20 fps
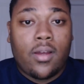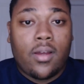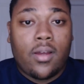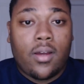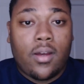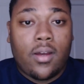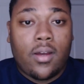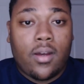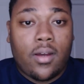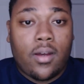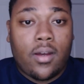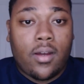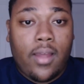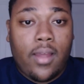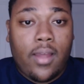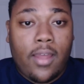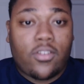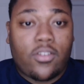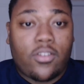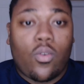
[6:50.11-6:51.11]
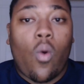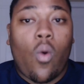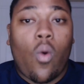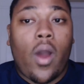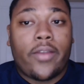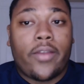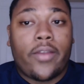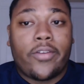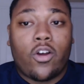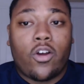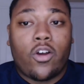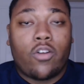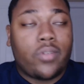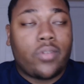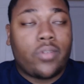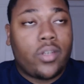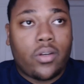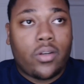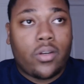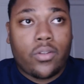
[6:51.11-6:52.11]
uh, as to why I don't. You
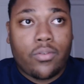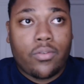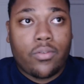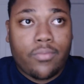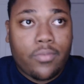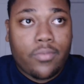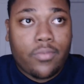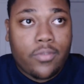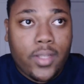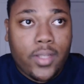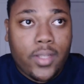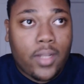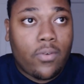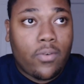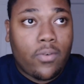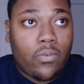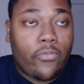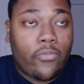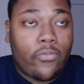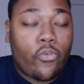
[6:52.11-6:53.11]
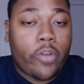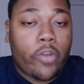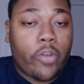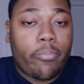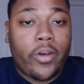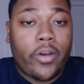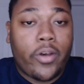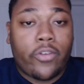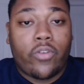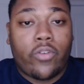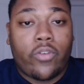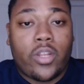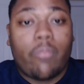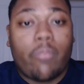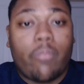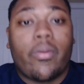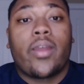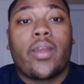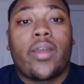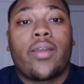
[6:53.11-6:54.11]
know, you sell it for forty bucks on
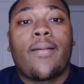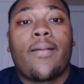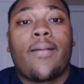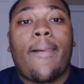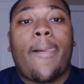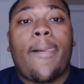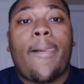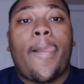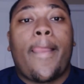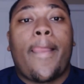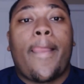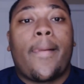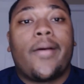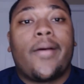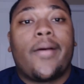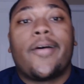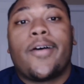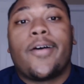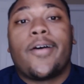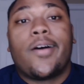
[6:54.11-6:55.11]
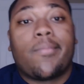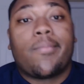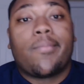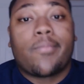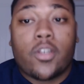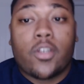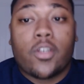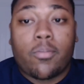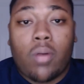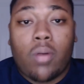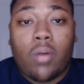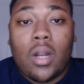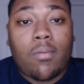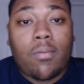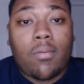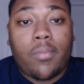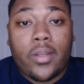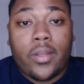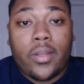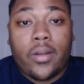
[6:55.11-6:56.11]
eBay, um, you're
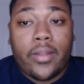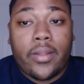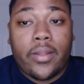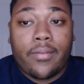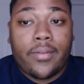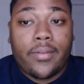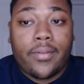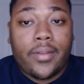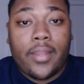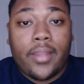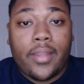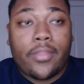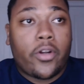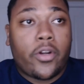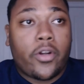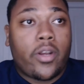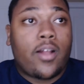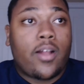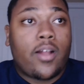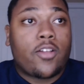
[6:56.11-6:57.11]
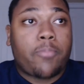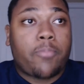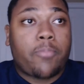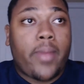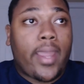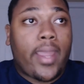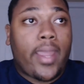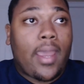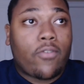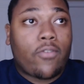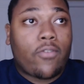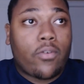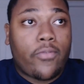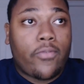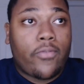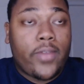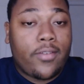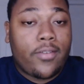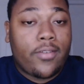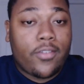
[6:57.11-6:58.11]
probably going to get thirty dollars back after
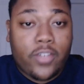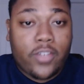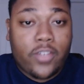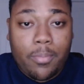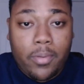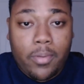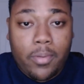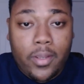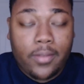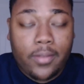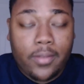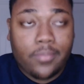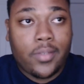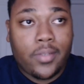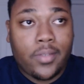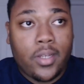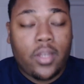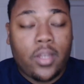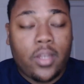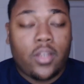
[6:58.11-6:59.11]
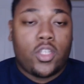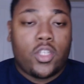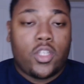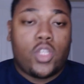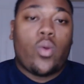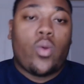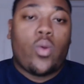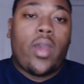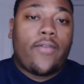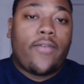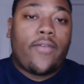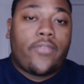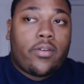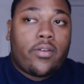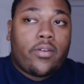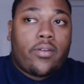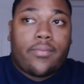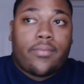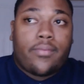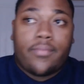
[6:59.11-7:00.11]
fees and shipping. You have
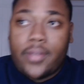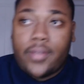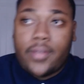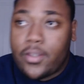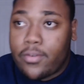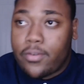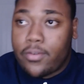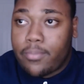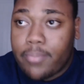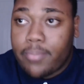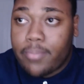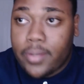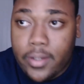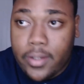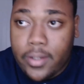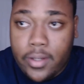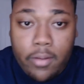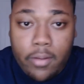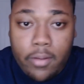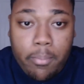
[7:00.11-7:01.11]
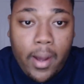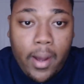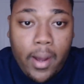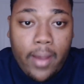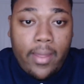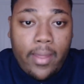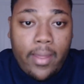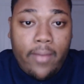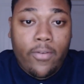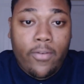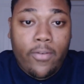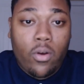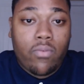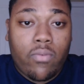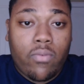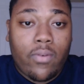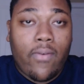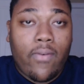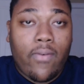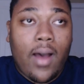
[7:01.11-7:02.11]
to either, you know, buy that phone
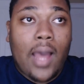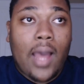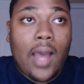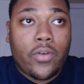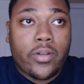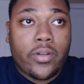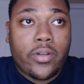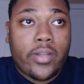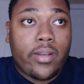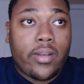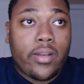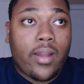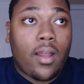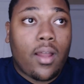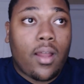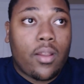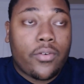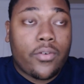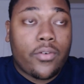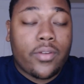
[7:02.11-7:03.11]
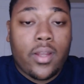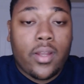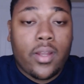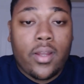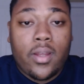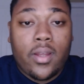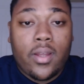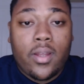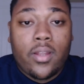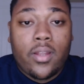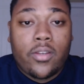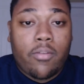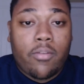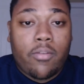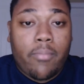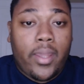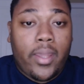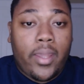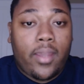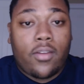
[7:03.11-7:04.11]
five dollars or ten dollars to
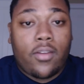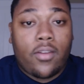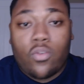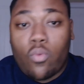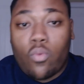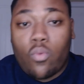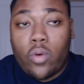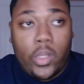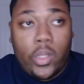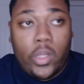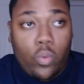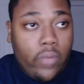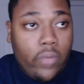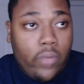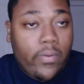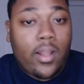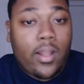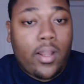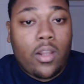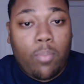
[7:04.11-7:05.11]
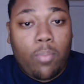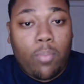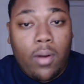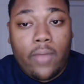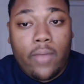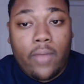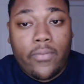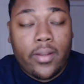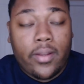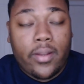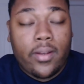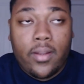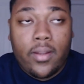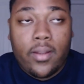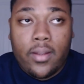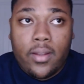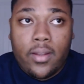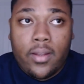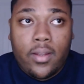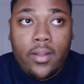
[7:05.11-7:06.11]
make a twenty, twenty-five dollar profit.
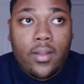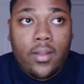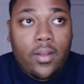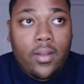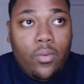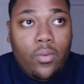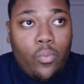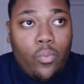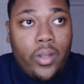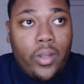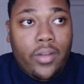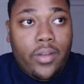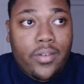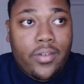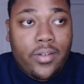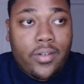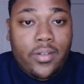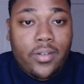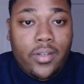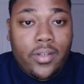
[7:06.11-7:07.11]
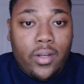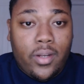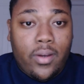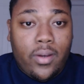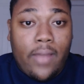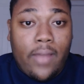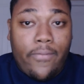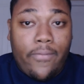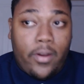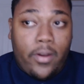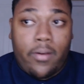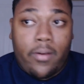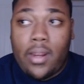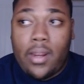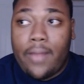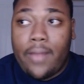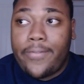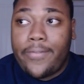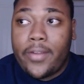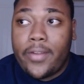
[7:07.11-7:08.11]
Which, you know, if they're
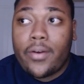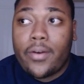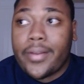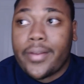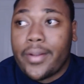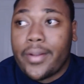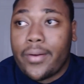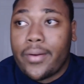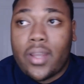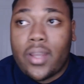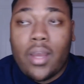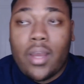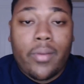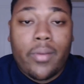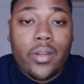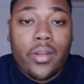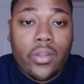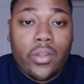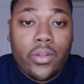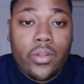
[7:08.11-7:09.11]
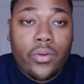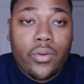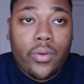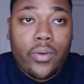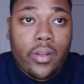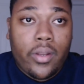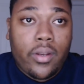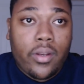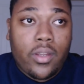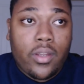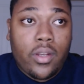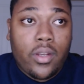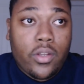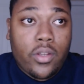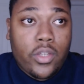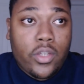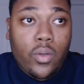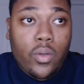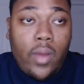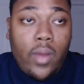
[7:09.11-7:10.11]
if they're you know, coming to you and you know
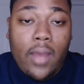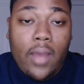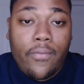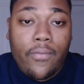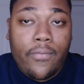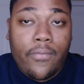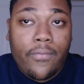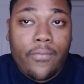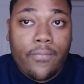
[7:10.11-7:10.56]
you don't have